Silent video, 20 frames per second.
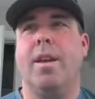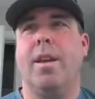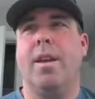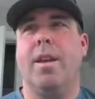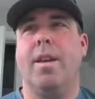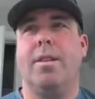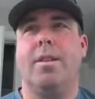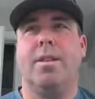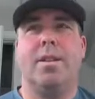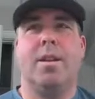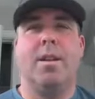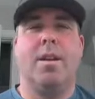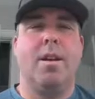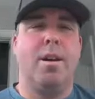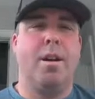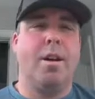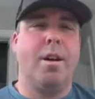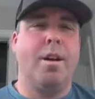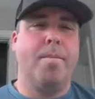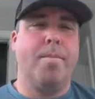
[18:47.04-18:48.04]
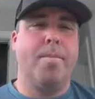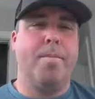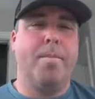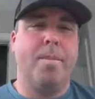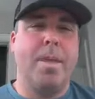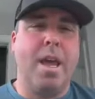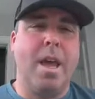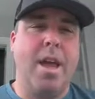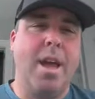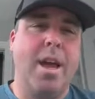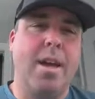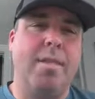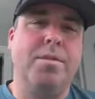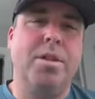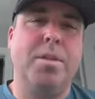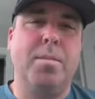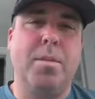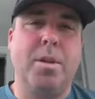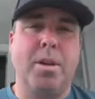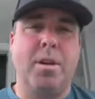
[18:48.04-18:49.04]
It is. Um, they
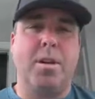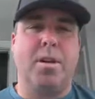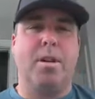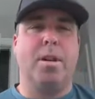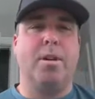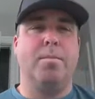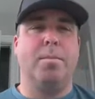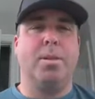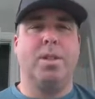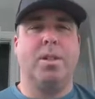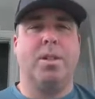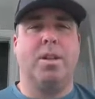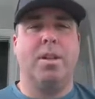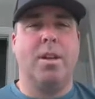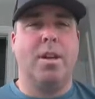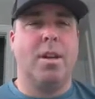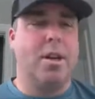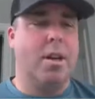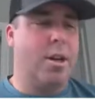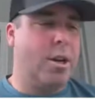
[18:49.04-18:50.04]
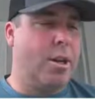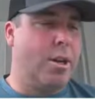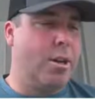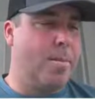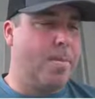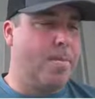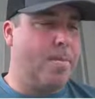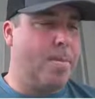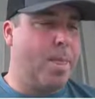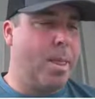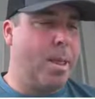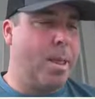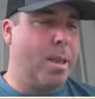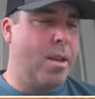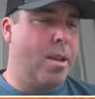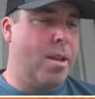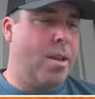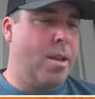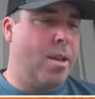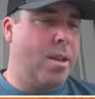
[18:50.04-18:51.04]
have some good arms. Um,
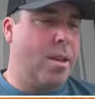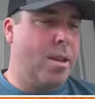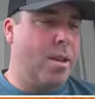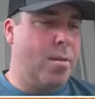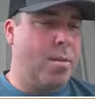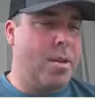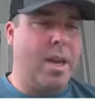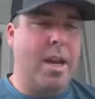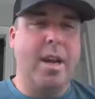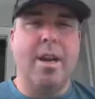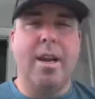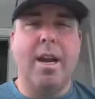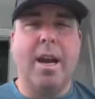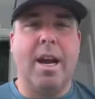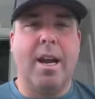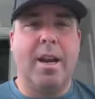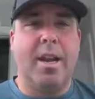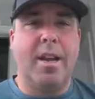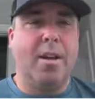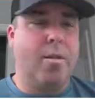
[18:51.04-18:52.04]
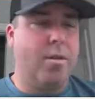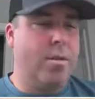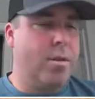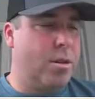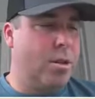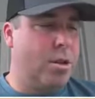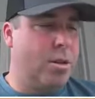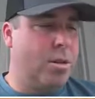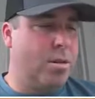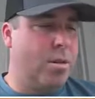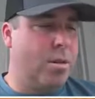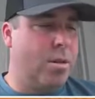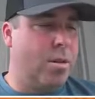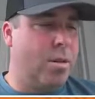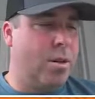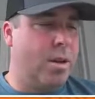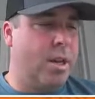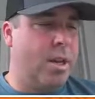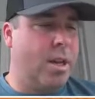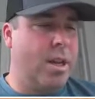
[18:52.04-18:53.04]
you know, Kate Noddy going to
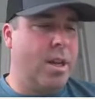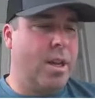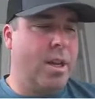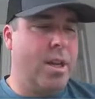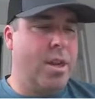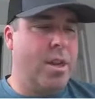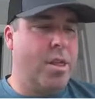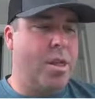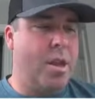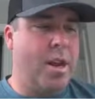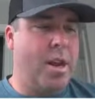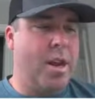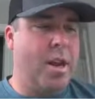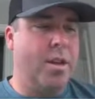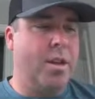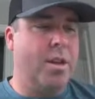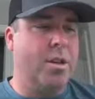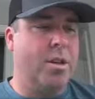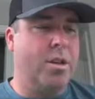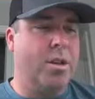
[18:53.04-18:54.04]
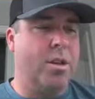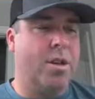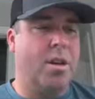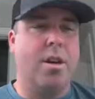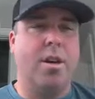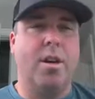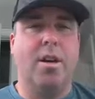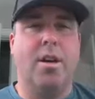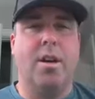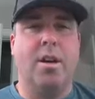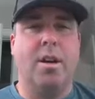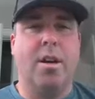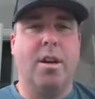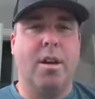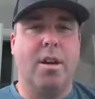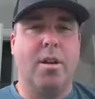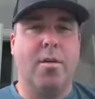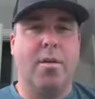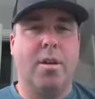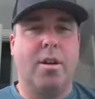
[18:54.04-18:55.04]
Drury, Ethan Ettinger
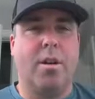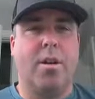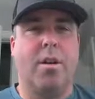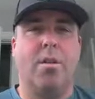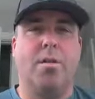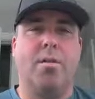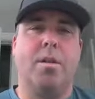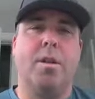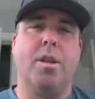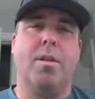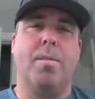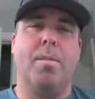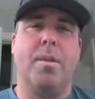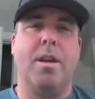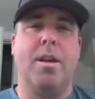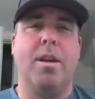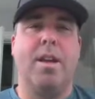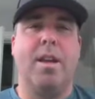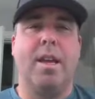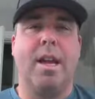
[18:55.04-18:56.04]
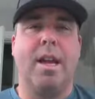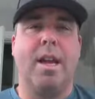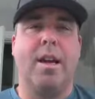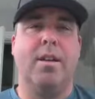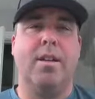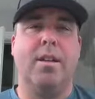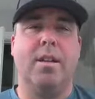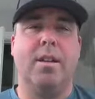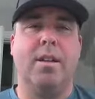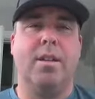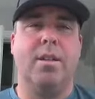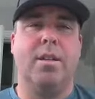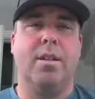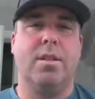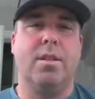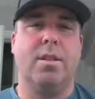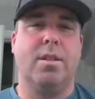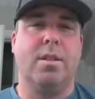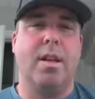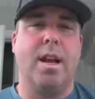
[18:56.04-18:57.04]
uh, going to Kirkwood Community
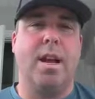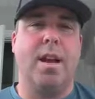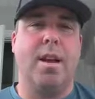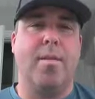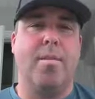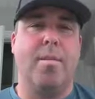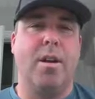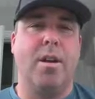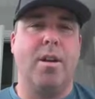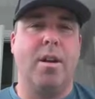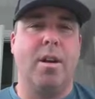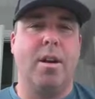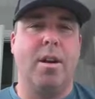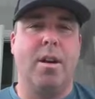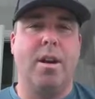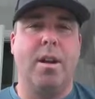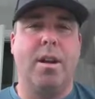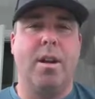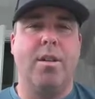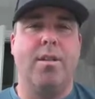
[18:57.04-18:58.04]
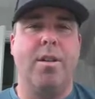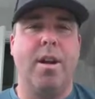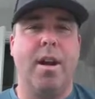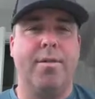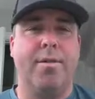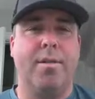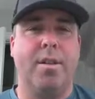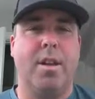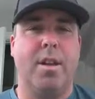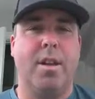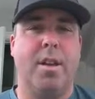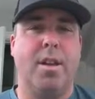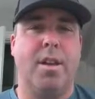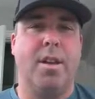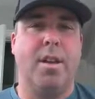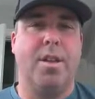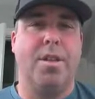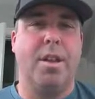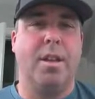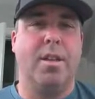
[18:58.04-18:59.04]
College, Scotty McCartney,
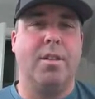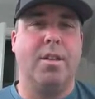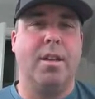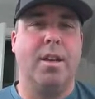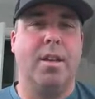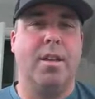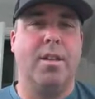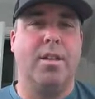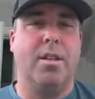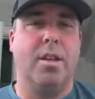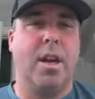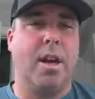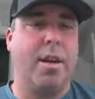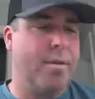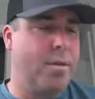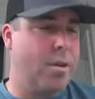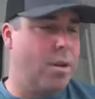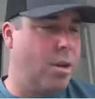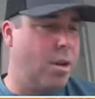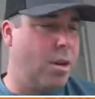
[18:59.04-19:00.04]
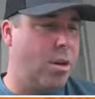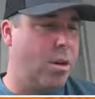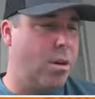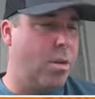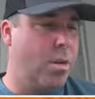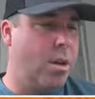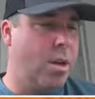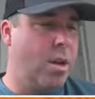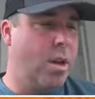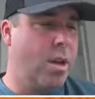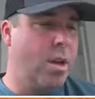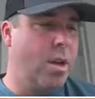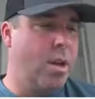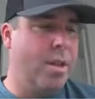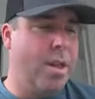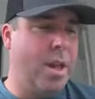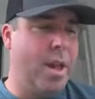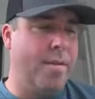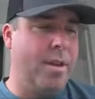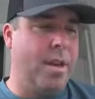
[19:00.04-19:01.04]
lefty, I think signed at Jeffco. Mm.
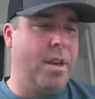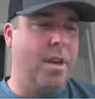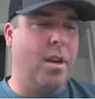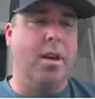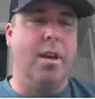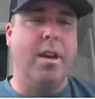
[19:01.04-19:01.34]
They mm-hmm. have